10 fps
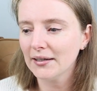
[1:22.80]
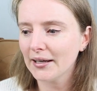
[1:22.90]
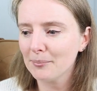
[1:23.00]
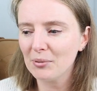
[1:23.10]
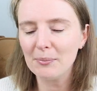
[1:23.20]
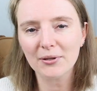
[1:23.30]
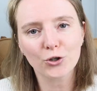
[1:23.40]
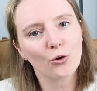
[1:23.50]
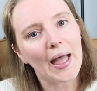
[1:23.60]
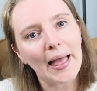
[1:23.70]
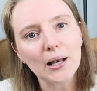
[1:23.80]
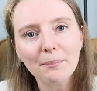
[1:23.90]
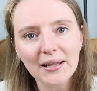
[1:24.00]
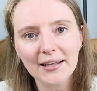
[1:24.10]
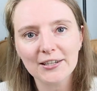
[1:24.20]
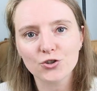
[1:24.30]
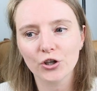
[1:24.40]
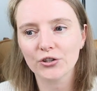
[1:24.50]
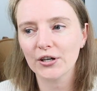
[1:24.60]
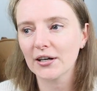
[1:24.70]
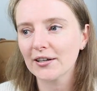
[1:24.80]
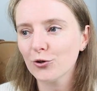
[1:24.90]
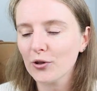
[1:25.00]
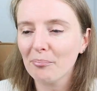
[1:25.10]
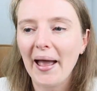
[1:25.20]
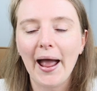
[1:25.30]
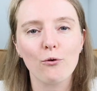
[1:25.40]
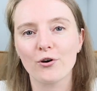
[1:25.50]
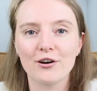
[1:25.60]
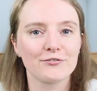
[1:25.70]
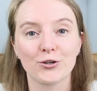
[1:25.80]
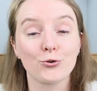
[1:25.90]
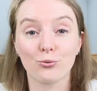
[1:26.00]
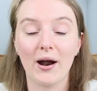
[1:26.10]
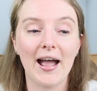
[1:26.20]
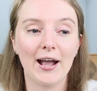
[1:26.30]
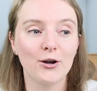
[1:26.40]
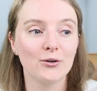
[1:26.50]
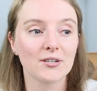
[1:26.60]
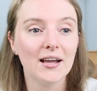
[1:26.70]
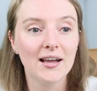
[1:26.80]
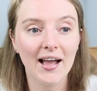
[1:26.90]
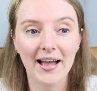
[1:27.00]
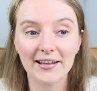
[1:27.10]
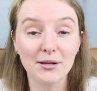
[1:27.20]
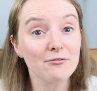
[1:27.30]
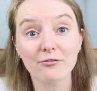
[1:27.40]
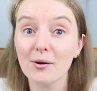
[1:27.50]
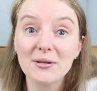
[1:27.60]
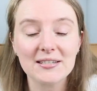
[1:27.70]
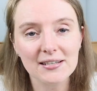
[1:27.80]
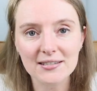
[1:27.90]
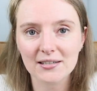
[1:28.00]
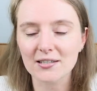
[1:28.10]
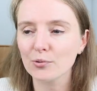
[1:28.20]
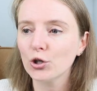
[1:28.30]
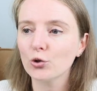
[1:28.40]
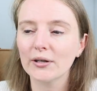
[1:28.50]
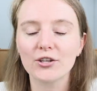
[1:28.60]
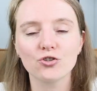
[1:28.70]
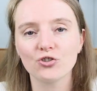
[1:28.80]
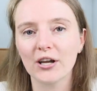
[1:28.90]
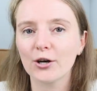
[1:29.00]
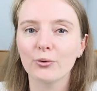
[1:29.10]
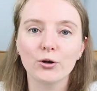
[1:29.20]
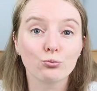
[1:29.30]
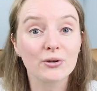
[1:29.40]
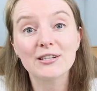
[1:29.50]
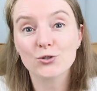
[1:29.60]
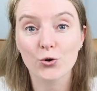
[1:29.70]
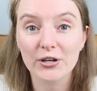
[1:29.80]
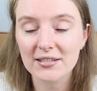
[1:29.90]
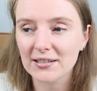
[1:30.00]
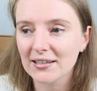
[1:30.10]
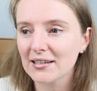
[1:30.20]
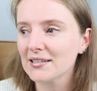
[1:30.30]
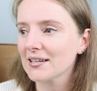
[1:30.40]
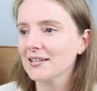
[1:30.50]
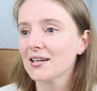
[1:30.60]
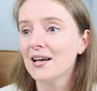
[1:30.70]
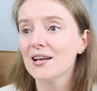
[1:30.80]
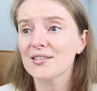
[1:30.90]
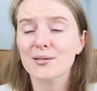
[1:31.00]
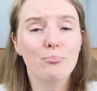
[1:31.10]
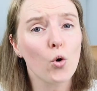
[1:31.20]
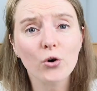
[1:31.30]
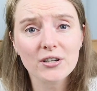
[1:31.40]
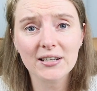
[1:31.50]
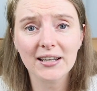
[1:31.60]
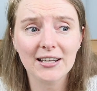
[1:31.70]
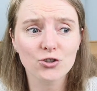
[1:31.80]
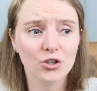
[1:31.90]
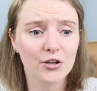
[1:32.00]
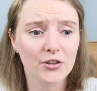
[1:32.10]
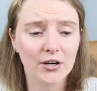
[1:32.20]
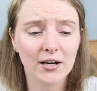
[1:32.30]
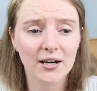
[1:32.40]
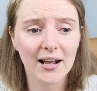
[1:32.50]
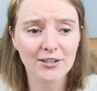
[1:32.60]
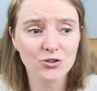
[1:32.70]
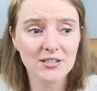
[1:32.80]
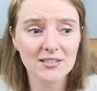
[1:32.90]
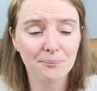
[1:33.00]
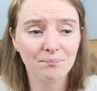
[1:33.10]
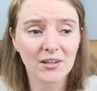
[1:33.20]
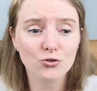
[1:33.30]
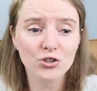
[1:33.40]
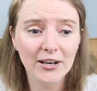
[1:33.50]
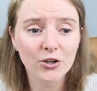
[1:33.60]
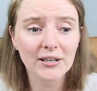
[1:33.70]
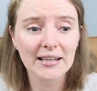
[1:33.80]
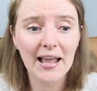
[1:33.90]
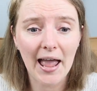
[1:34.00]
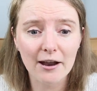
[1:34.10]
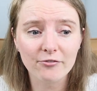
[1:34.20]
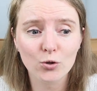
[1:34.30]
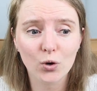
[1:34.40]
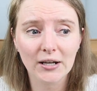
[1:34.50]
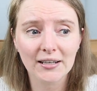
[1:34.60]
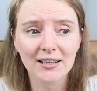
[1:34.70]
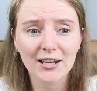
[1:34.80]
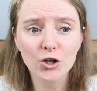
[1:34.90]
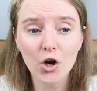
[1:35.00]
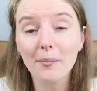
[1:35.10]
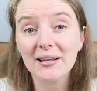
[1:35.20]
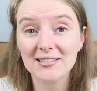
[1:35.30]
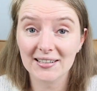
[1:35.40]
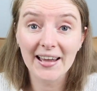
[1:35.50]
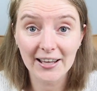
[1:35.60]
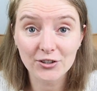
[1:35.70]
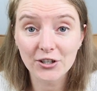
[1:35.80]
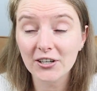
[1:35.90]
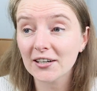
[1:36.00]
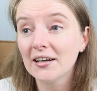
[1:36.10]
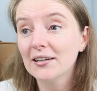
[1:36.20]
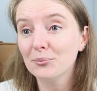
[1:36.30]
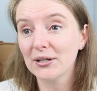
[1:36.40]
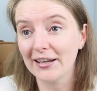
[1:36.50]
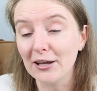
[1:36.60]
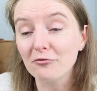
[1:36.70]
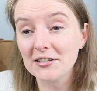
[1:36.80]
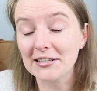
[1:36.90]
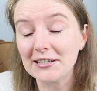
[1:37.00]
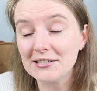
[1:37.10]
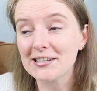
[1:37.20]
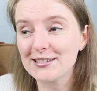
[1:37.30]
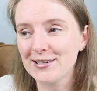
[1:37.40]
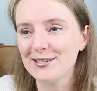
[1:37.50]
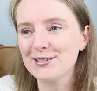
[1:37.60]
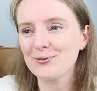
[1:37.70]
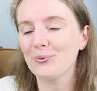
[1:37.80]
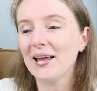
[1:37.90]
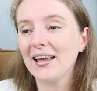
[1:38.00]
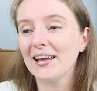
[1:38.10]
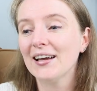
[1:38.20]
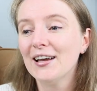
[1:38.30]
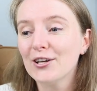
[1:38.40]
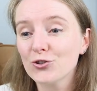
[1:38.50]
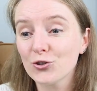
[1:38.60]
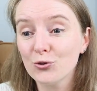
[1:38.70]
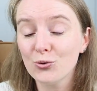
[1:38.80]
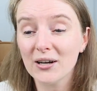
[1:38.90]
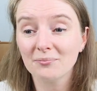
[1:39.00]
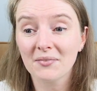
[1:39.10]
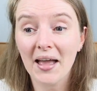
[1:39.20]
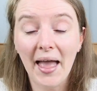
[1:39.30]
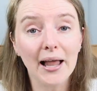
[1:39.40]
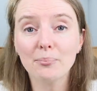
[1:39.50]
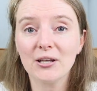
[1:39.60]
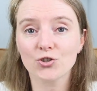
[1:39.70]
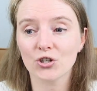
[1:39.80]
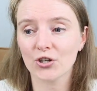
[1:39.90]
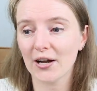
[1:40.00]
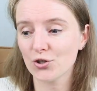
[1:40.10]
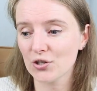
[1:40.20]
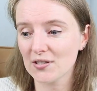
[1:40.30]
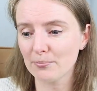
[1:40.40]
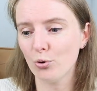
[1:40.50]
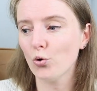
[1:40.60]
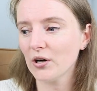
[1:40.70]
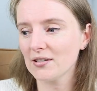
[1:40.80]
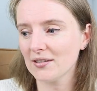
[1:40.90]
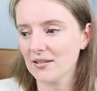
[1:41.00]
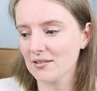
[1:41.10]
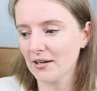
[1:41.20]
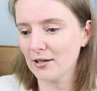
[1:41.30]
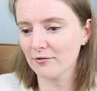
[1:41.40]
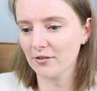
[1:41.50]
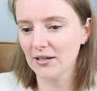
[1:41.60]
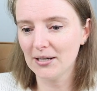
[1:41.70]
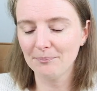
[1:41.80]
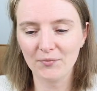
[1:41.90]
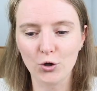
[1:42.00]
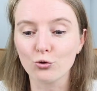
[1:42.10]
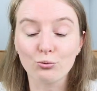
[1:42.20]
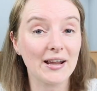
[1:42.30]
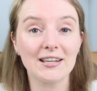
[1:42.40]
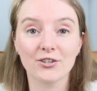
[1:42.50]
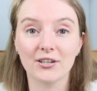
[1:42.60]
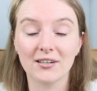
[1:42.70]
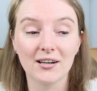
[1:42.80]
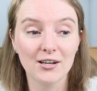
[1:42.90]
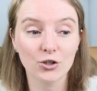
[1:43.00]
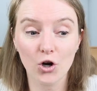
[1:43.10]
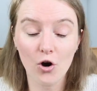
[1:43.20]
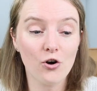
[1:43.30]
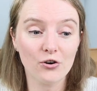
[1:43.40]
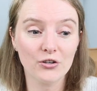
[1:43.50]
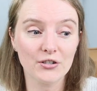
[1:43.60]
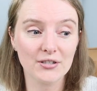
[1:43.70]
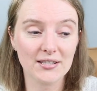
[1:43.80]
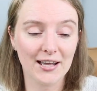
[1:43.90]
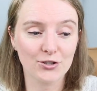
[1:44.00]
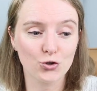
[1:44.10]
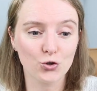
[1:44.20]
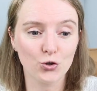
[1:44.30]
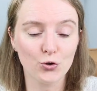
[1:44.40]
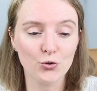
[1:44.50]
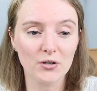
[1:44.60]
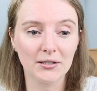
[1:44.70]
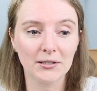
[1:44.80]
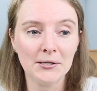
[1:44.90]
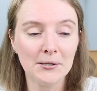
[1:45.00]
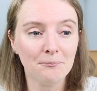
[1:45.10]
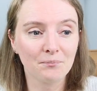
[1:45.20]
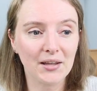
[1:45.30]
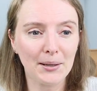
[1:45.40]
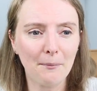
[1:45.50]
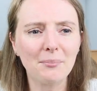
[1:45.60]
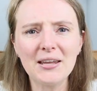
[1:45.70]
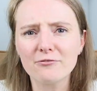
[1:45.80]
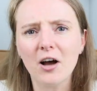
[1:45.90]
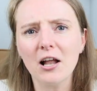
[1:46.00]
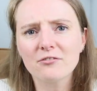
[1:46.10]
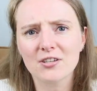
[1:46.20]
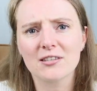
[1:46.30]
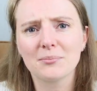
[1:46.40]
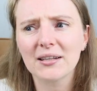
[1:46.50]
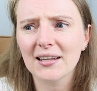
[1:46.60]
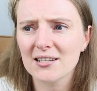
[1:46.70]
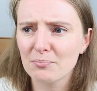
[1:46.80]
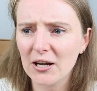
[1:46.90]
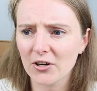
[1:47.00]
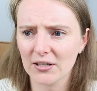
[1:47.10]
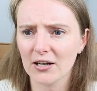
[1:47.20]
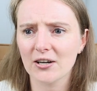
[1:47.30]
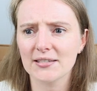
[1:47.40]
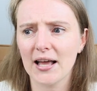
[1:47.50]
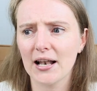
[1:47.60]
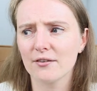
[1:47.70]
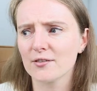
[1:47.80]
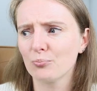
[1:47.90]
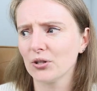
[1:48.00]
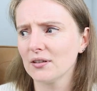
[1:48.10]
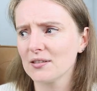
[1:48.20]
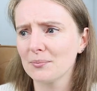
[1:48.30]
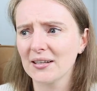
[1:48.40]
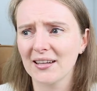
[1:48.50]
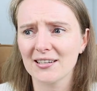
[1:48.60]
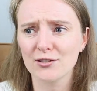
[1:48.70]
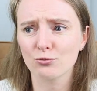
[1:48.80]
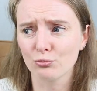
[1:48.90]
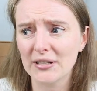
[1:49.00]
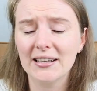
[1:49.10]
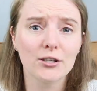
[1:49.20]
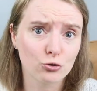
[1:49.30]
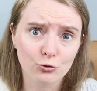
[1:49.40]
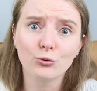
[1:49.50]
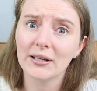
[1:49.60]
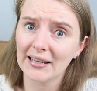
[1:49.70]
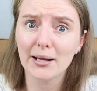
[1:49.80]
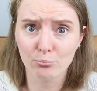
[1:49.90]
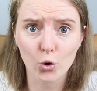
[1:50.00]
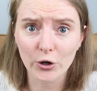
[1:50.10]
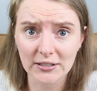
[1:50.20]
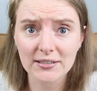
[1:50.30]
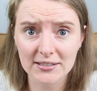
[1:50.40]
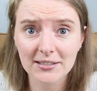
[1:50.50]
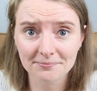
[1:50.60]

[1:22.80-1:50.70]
um, people, you know, helping each other, you know, the power of the crowd, and even from a distance, but, you know, like sharing resources and supporting each other and just generally everyone coming together in a physically distanced way to help each other and to support this kind of greater cause and to uh, um, be involved in something that is bigger than ourselves, but something that is really, truly important